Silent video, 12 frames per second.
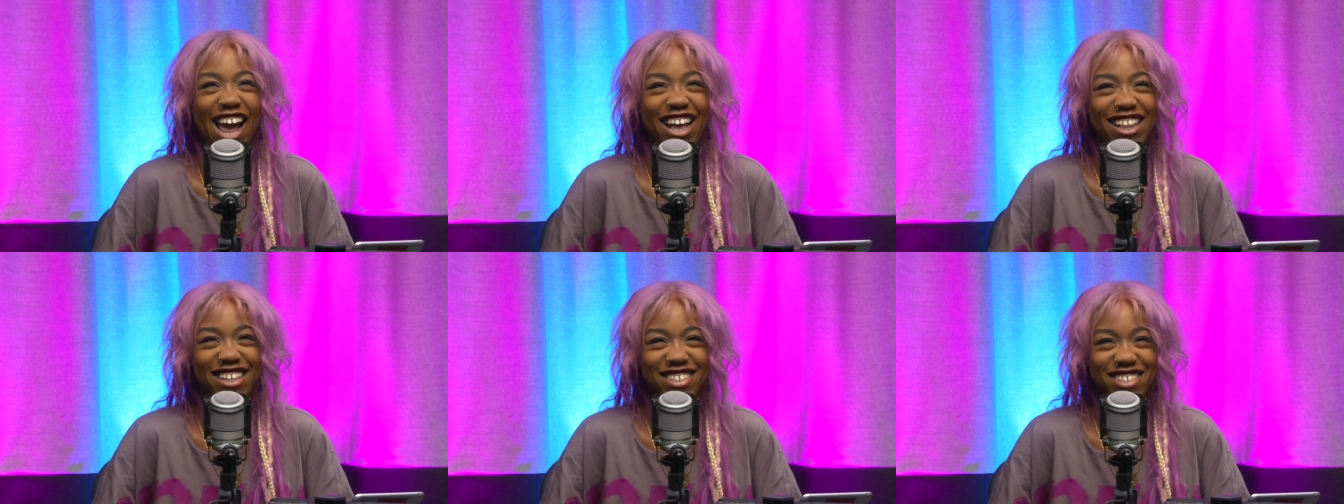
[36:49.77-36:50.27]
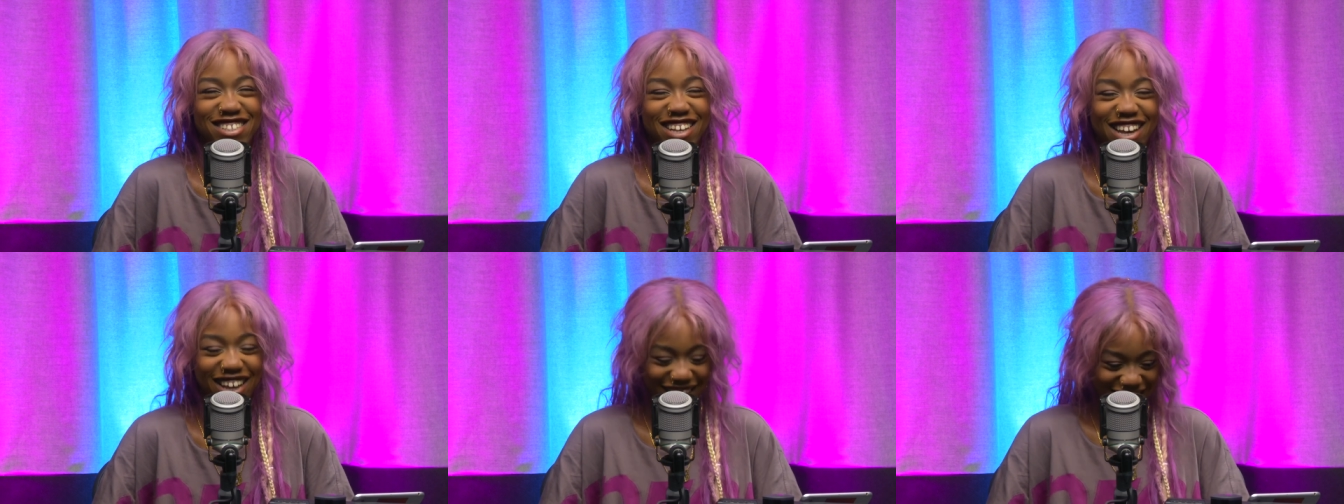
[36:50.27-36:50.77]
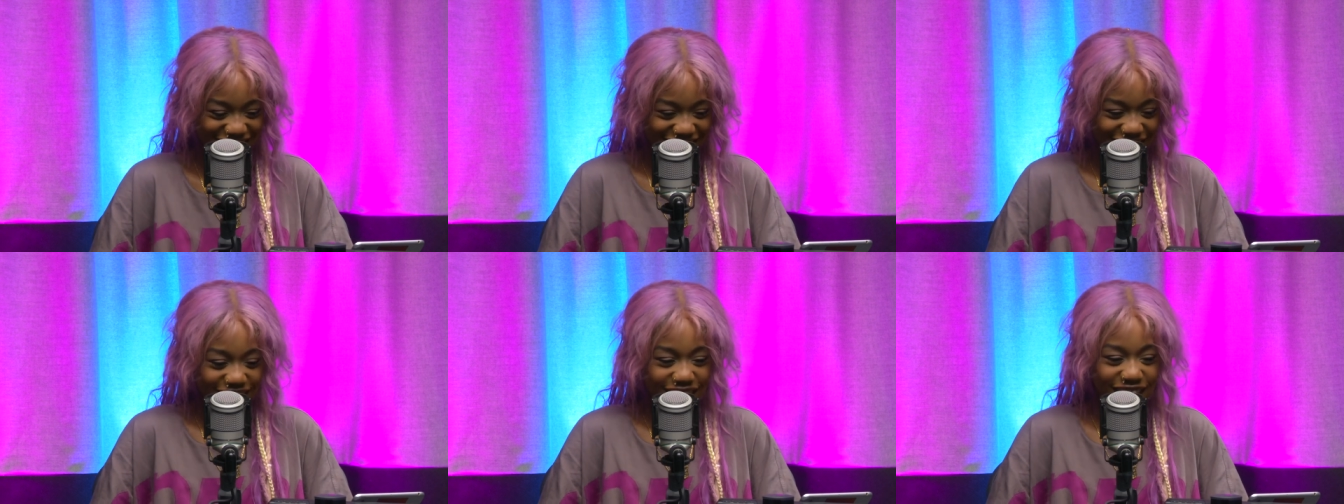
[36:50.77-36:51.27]
There's this guy.
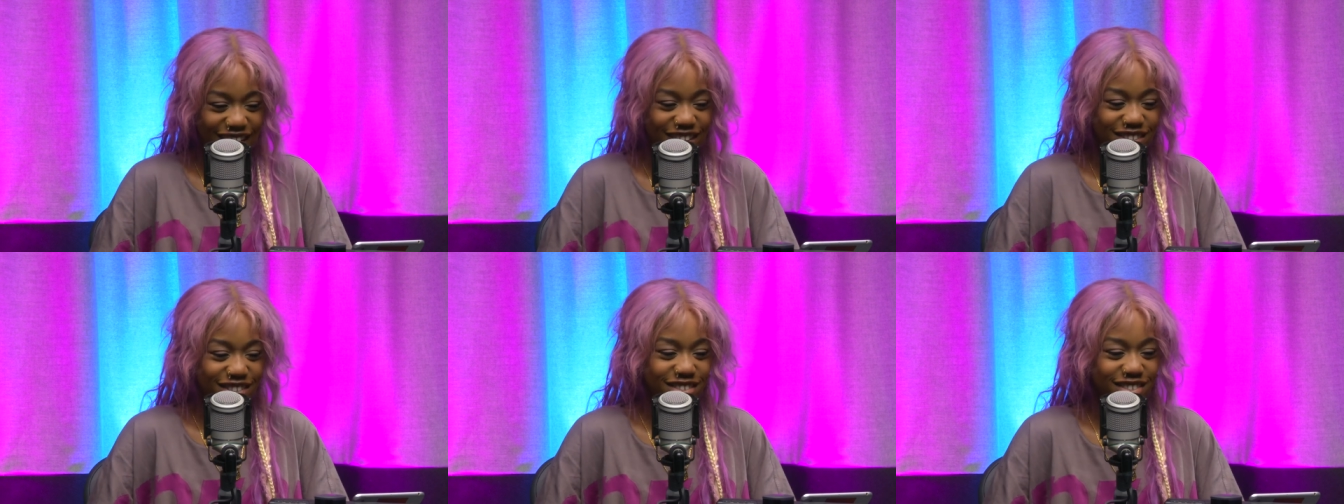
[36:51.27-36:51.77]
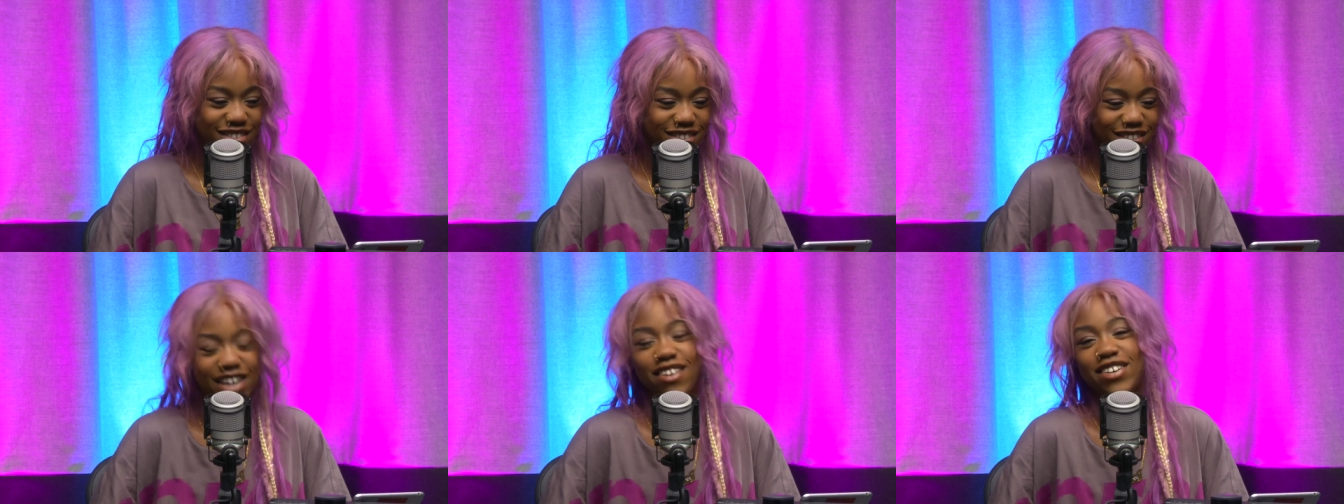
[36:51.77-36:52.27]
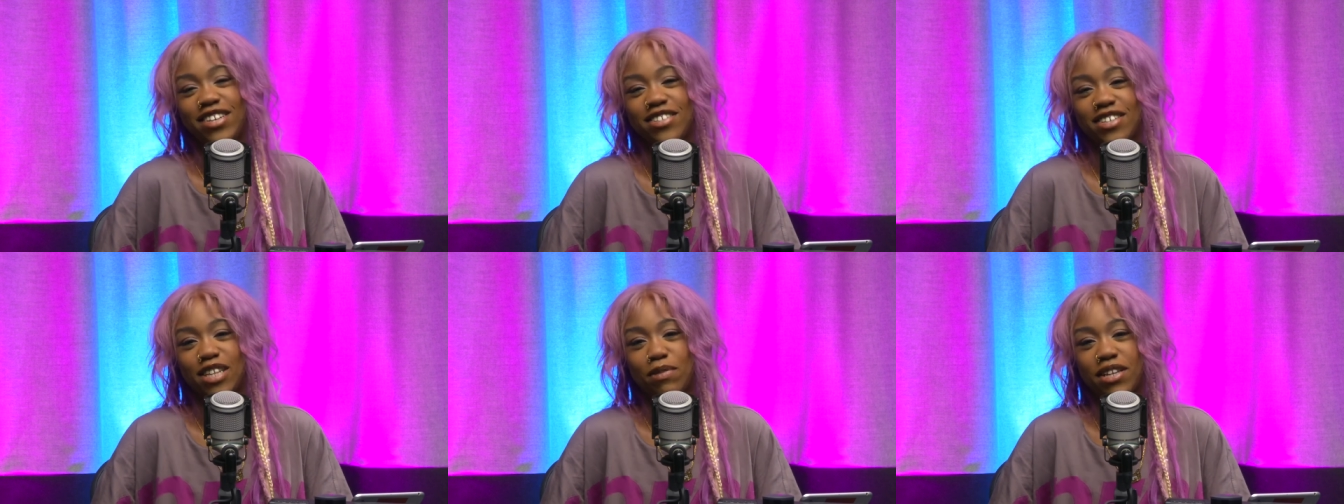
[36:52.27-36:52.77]
I doubt he's
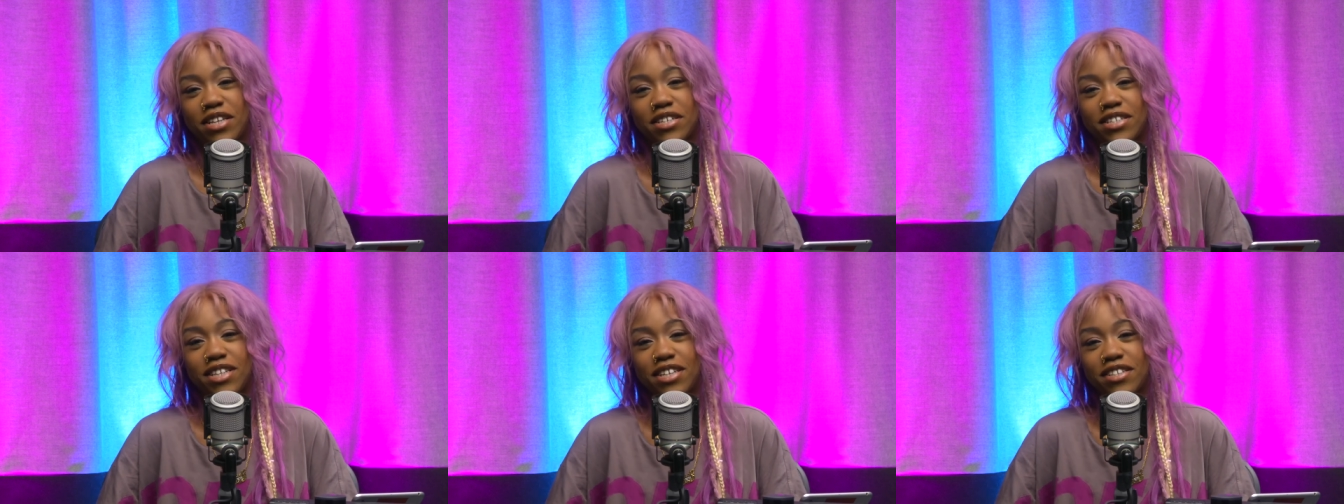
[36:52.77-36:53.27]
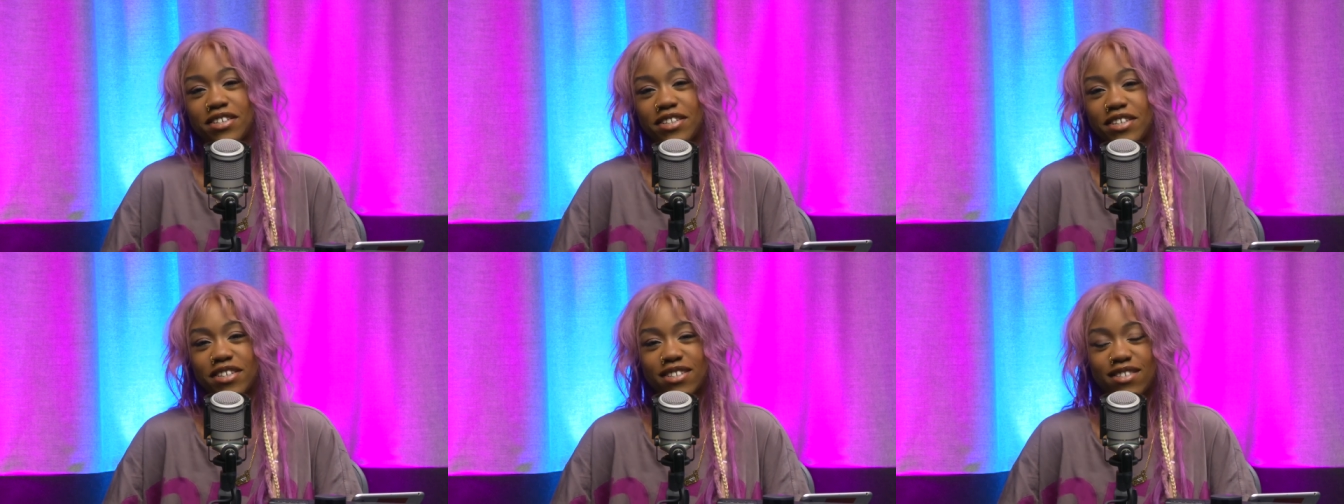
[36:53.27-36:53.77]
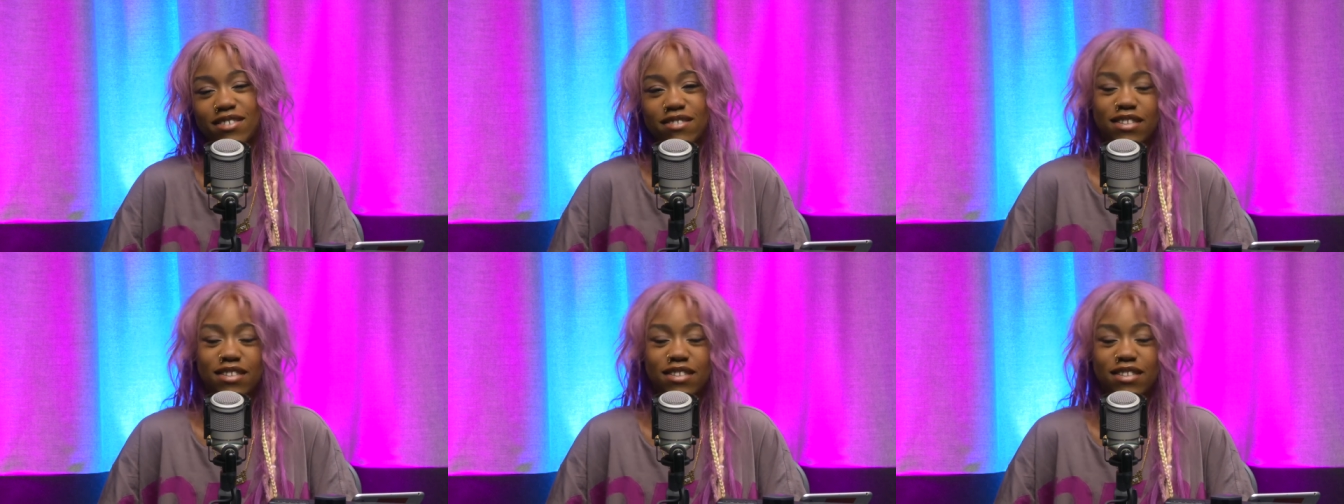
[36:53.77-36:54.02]
going to be listening to this